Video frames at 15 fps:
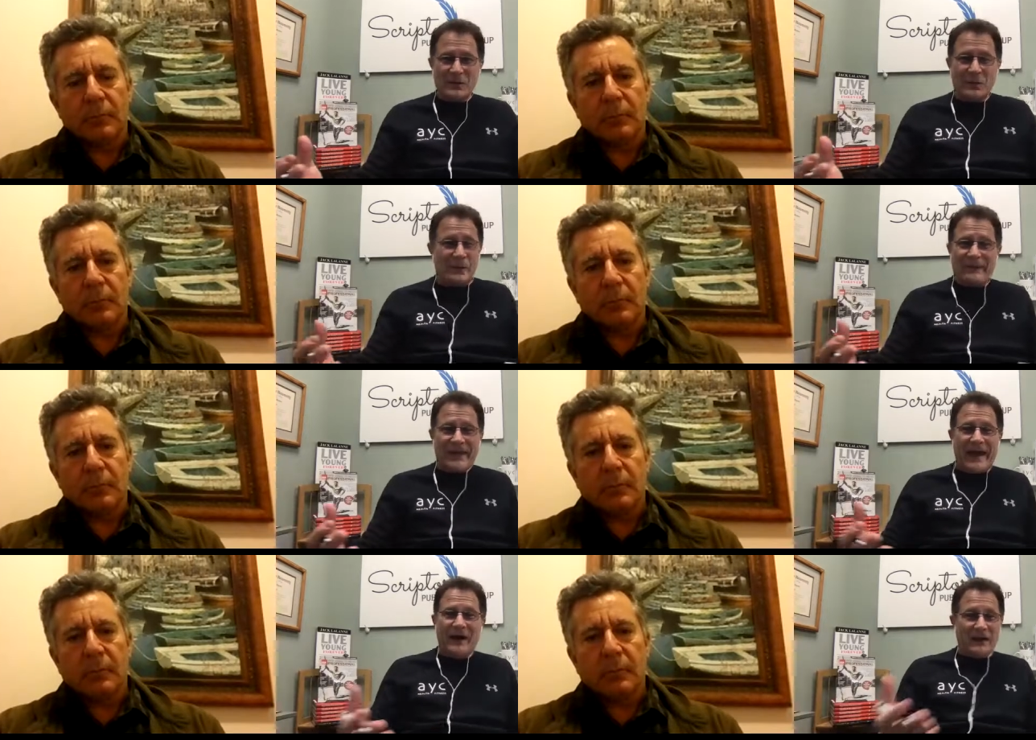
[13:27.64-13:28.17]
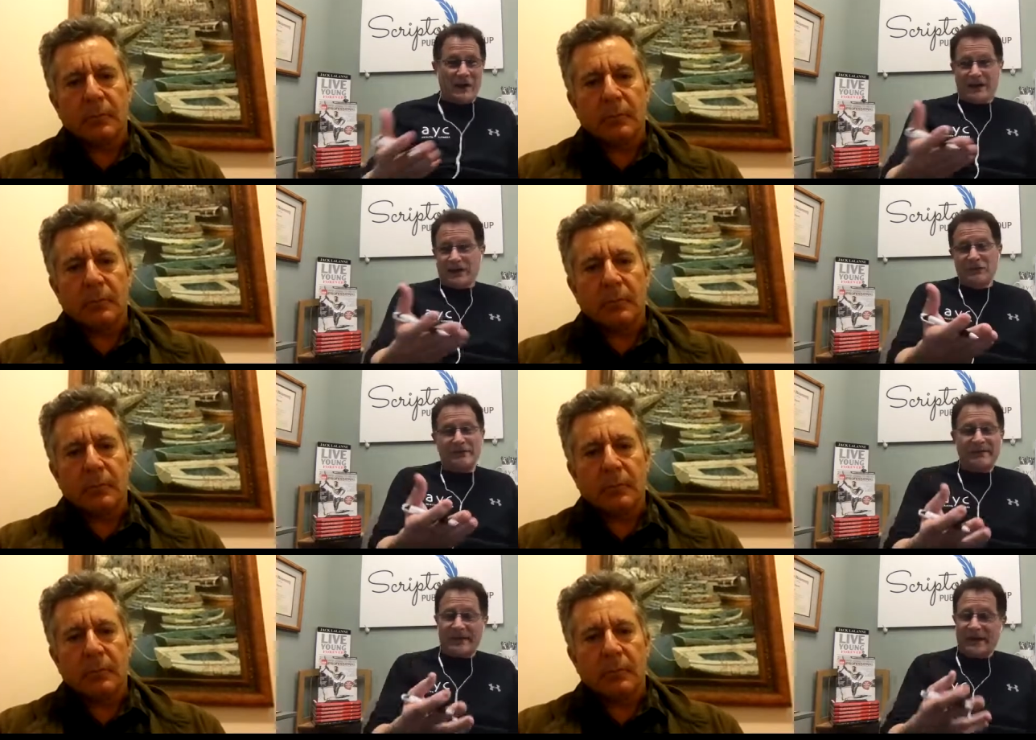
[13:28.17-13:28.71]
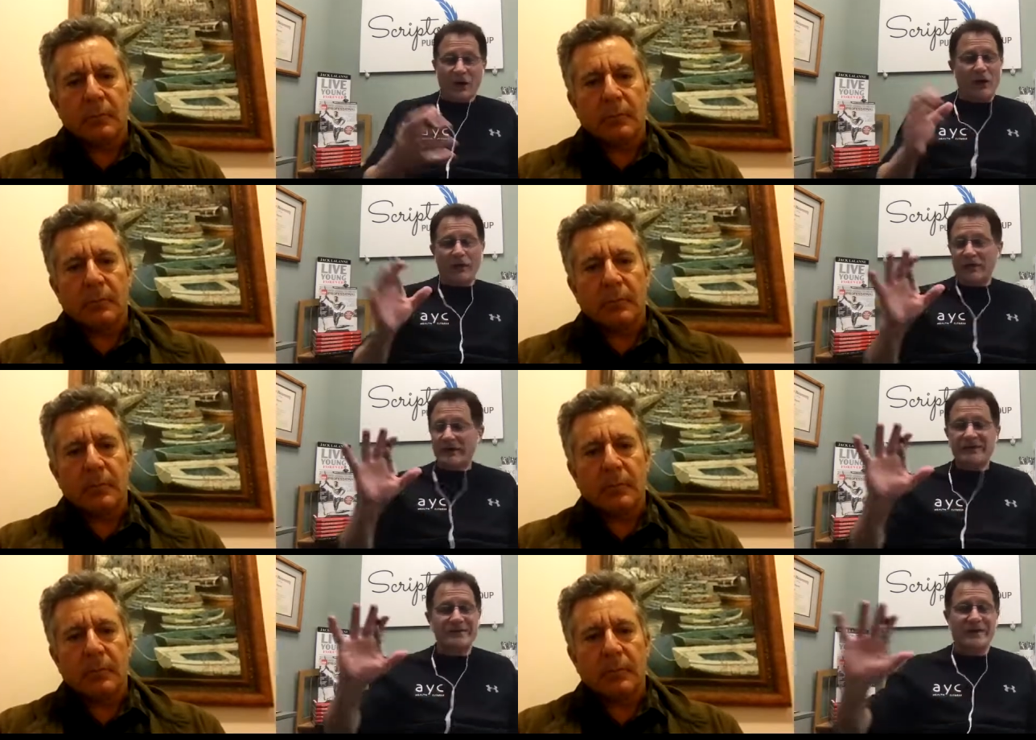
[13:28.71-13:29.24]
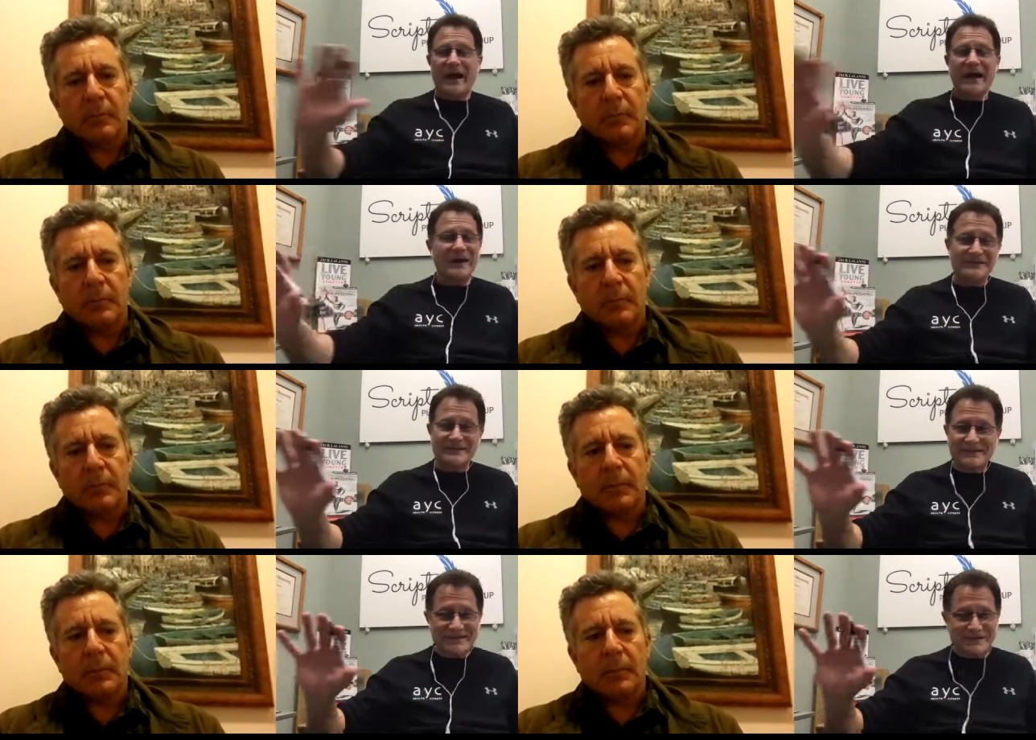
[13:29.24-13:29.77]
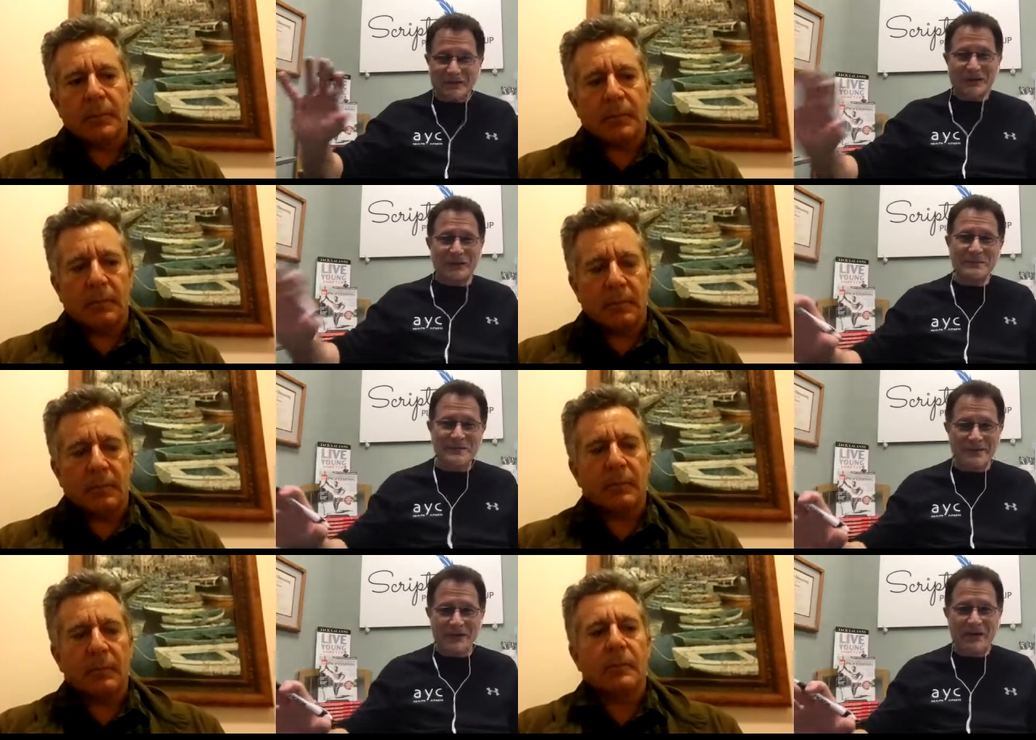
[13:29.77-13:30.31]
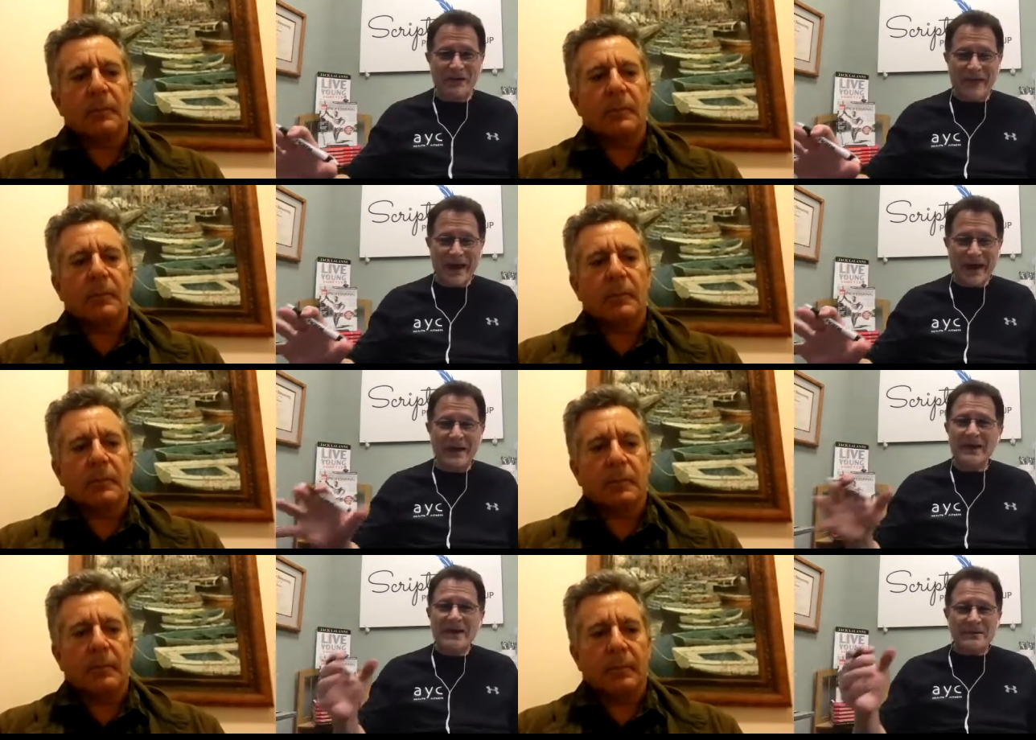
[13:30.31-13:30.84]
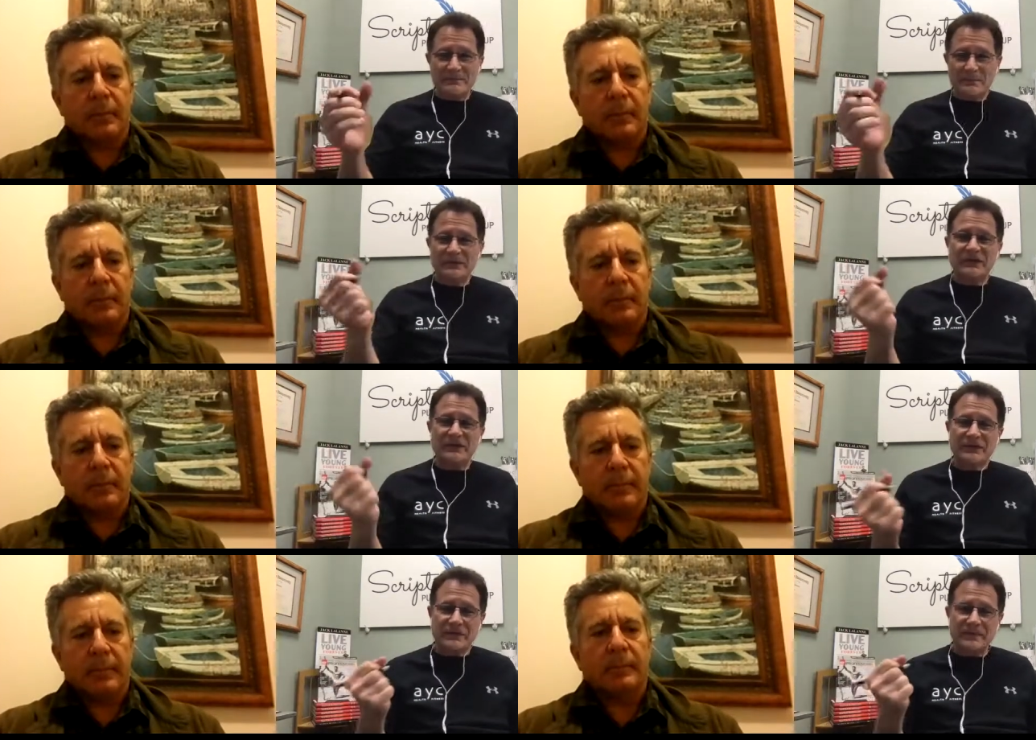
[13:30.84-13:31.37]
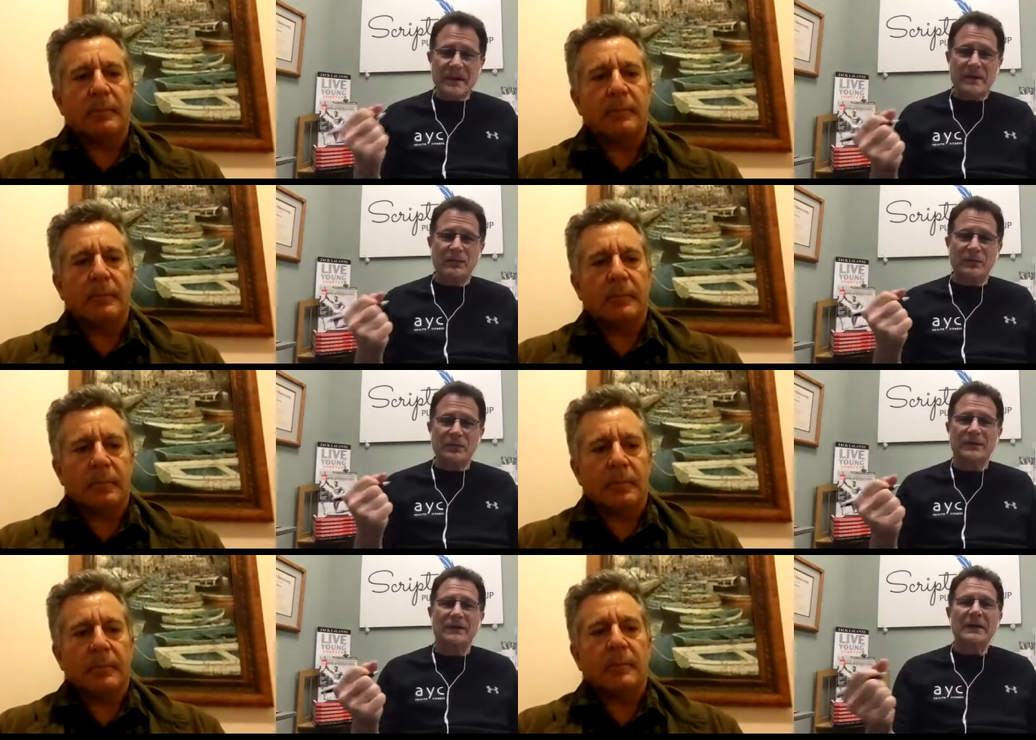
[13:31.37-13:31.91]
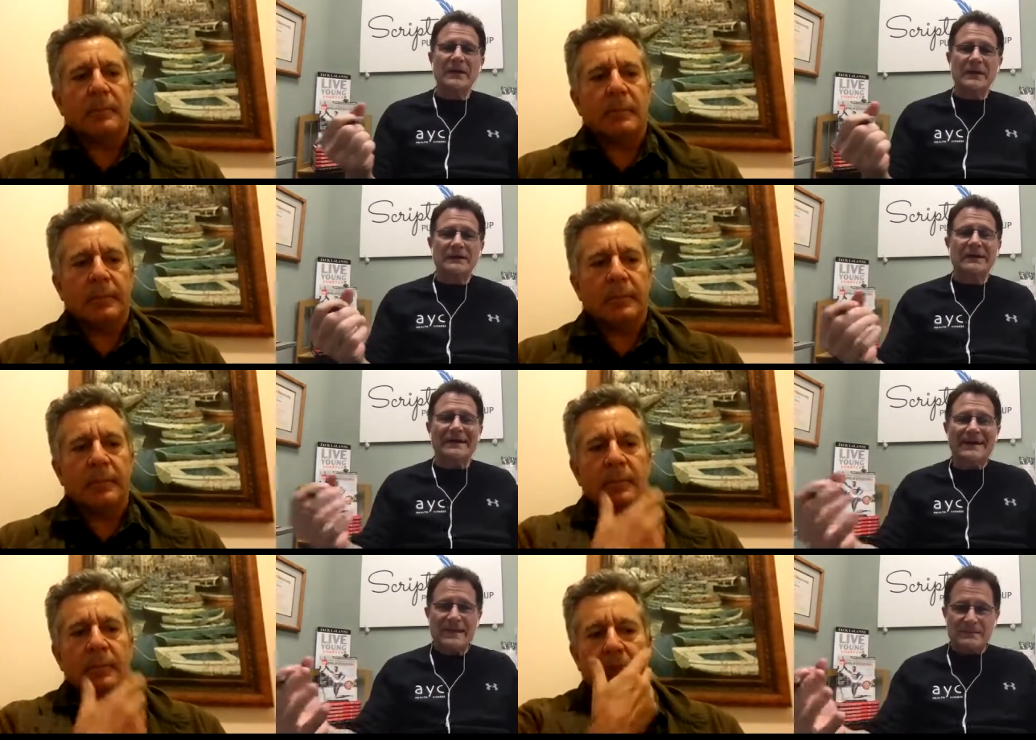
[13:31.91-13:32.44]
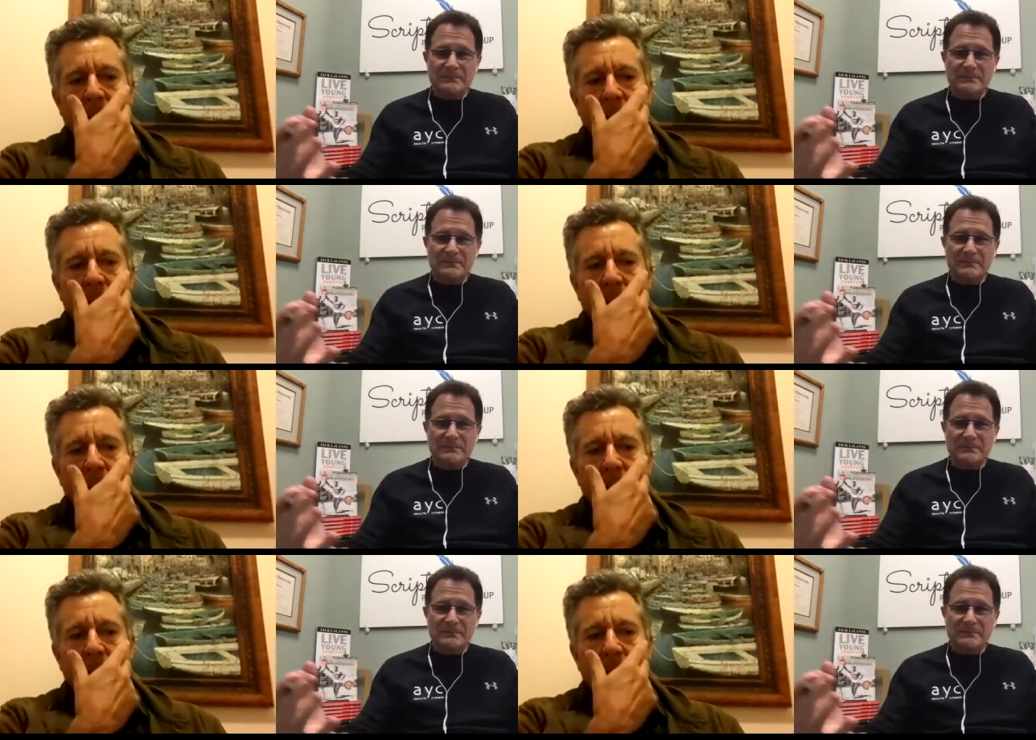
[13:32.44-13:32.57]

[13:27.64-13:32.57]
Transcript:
Speaker 1: without, like you said, all the science terms and all that, but just to be able mm-hmm. to to get